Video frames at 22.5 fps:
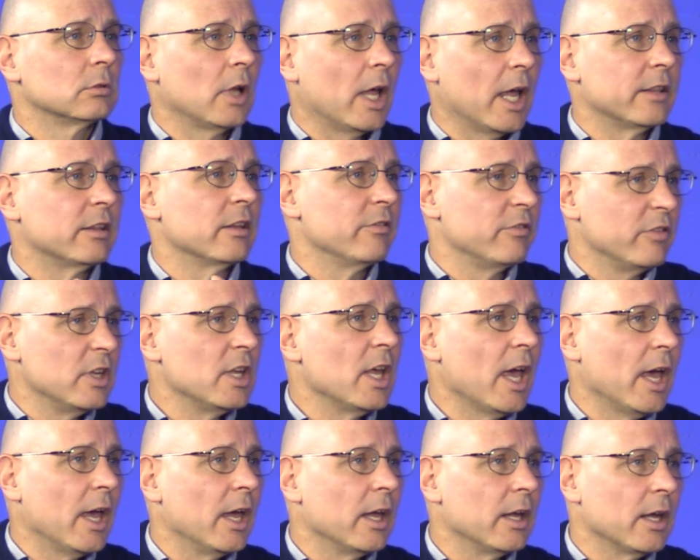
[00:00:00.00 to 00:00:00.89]
mm -hmm. at the
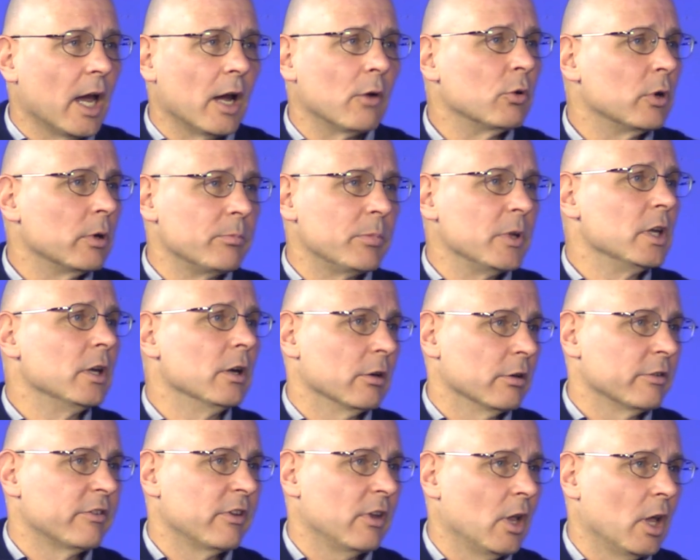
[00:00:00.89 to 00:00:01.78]
mm-hmm. VA, I wouldn't be
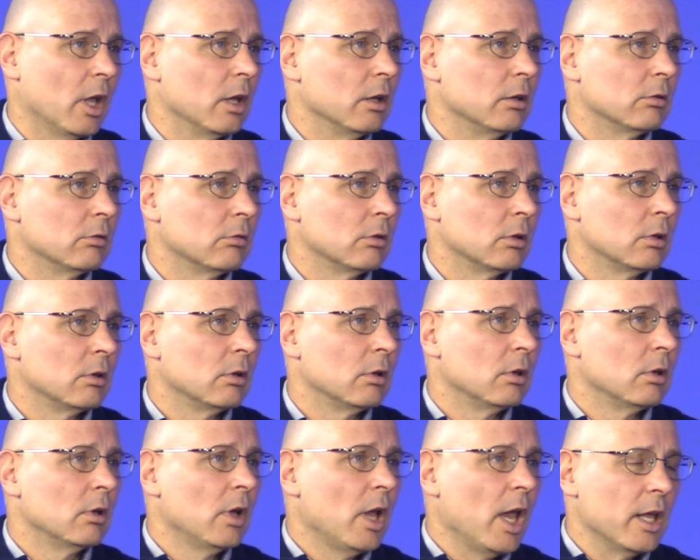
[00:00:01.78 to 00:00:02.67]
here today. Right.
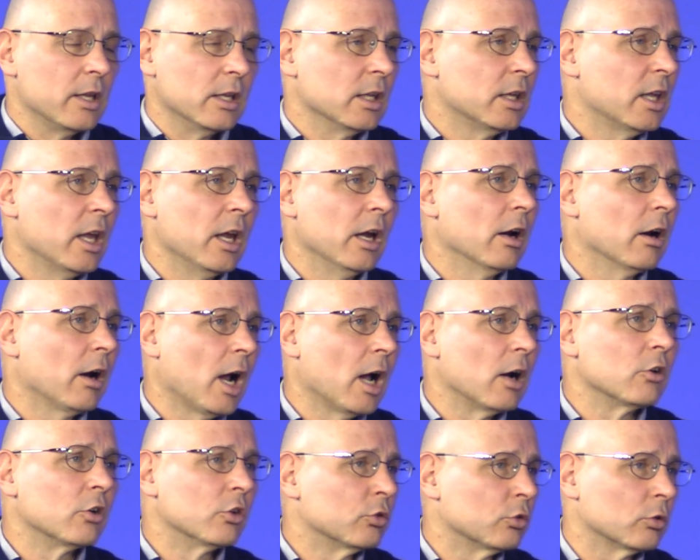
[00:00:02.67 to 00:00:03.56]
And the care,
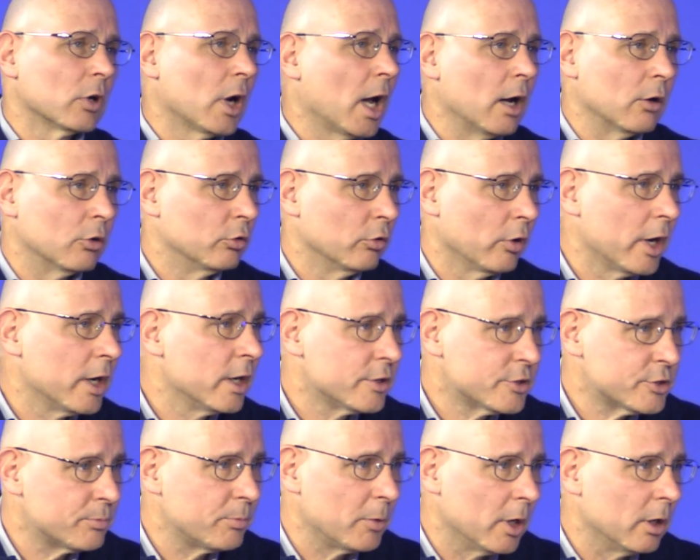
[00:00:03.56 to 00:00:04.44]
how how great
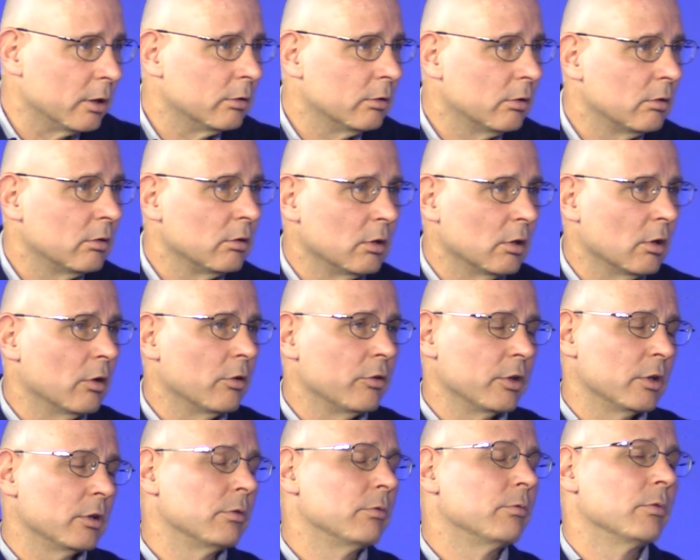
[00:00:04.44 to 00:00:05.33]
it's been. You
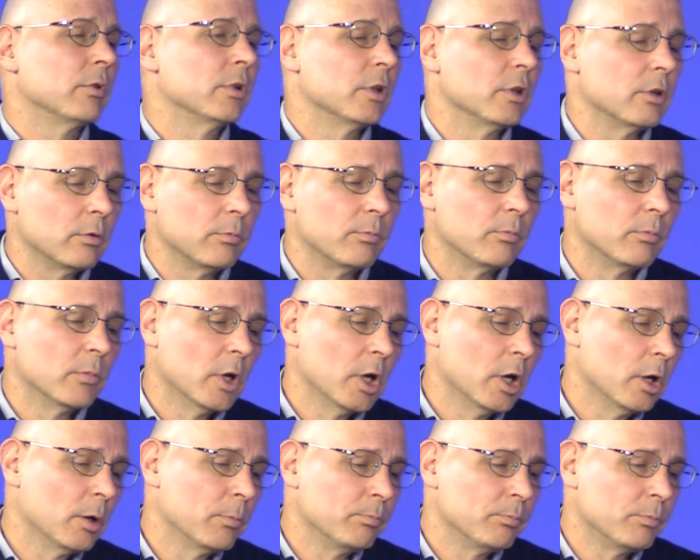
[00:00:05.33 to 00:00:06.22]
know the the
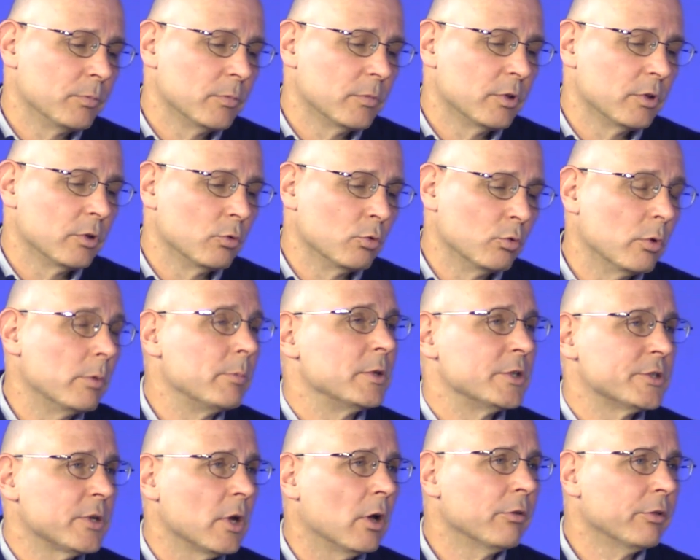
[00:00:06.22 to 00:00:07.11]
um, the
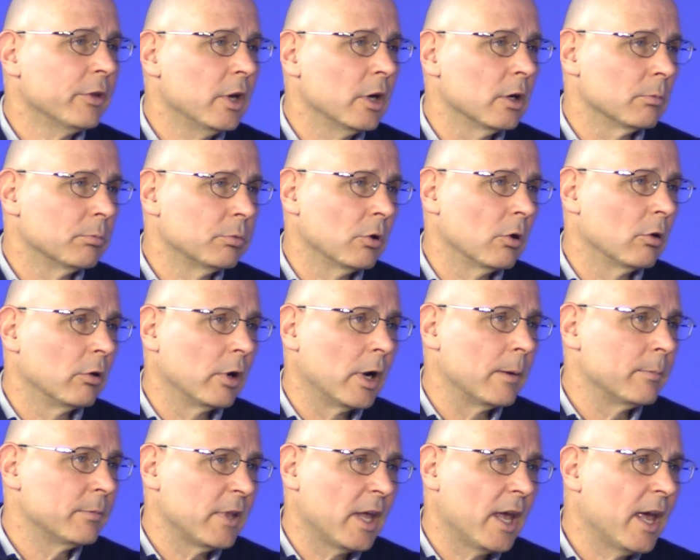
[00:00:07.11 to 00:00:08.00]
women's health care
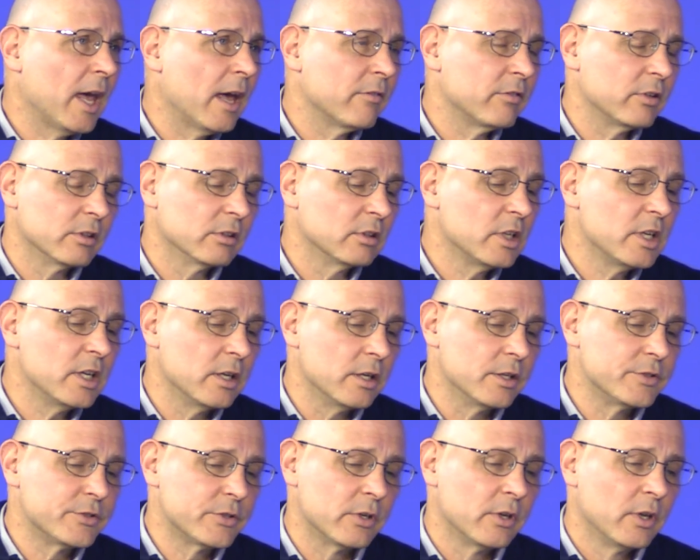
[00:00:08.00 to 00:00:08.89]
program they have in
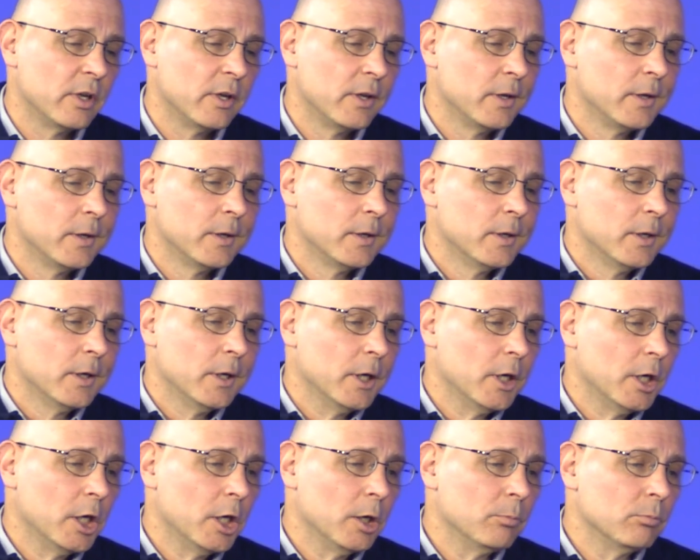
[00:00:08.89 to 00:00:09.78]
Leeds
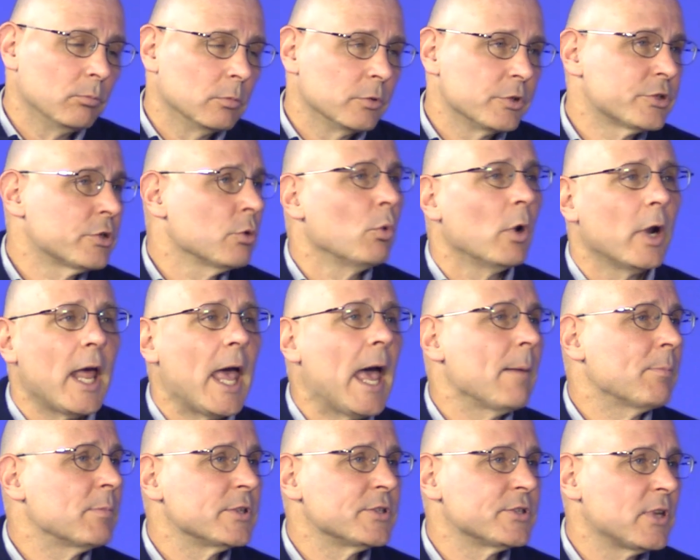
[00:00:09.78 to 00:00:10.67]
um, so what
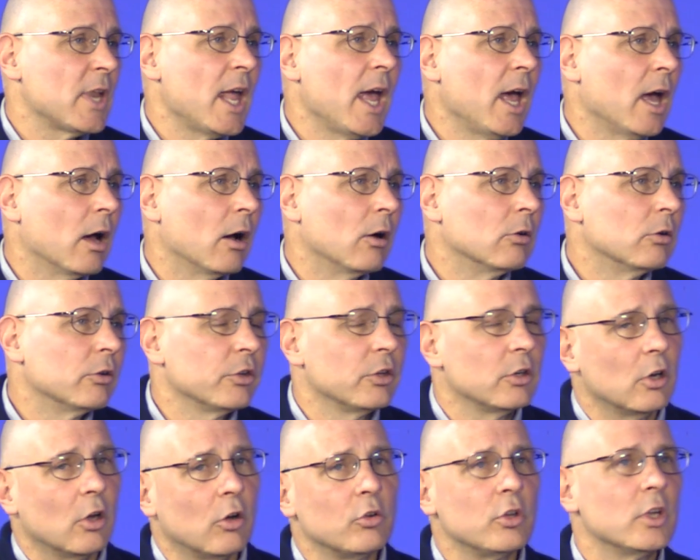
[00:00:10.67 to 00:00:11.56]
happens now?
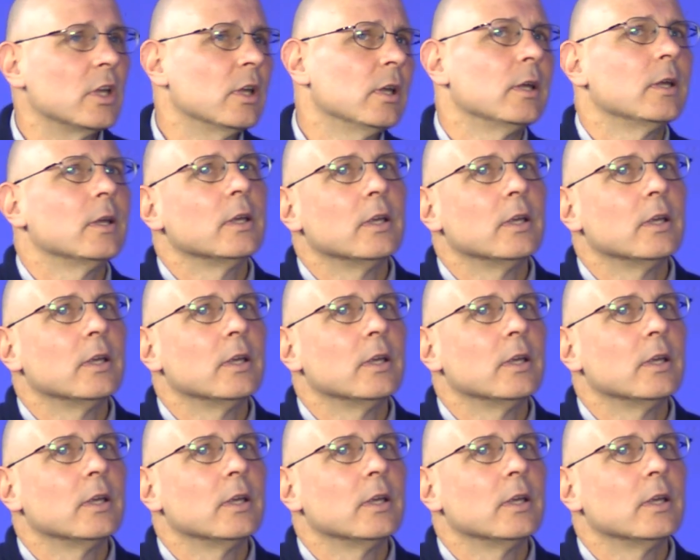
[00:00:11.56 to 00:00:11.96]
You know, you,